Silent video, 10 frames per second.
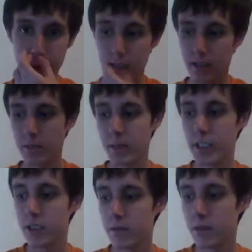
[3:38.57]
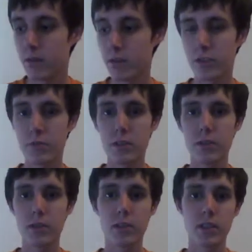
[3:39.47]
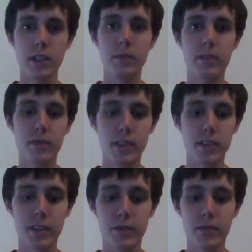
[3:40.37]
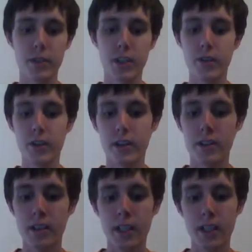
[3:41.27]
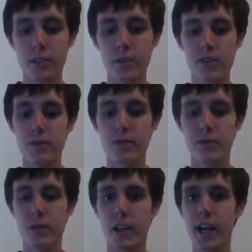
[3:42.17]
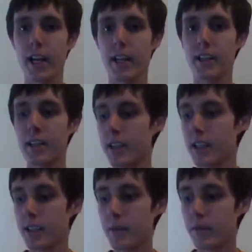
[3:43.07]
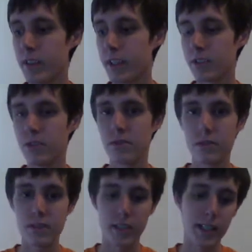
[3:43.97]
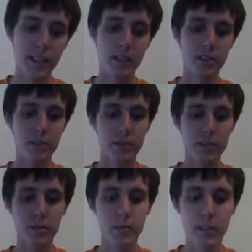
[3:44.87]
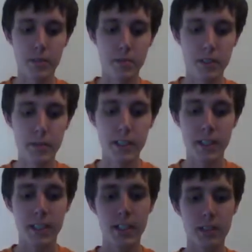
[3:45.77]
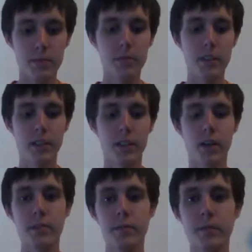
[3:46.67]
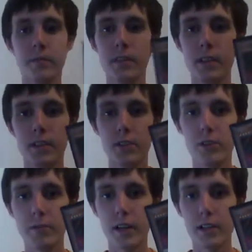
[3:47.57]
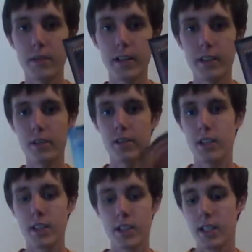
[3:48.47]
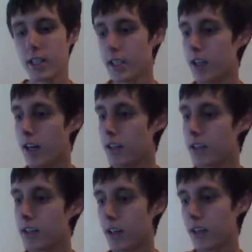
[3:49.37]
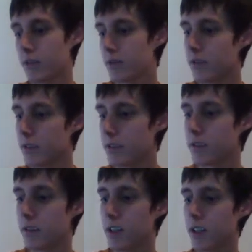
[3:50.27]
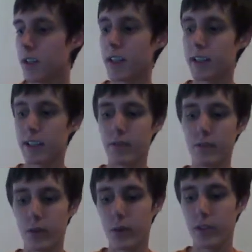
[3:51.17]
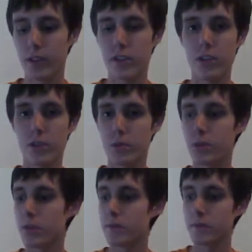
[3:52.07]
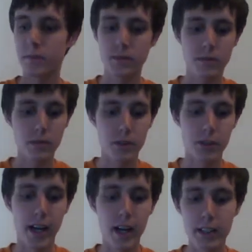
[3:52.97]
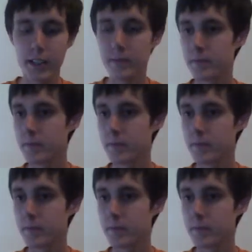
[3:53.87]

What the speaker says: use the mini Doomdozer tribute, or to get rid of 1 insect from your graveyard, special summon from your hand. Same effect as Doomdozer 1900, so he's pretty big. Pretty good card. 2 Spiders. And also, like I said, level 4 is searchable with your Howling.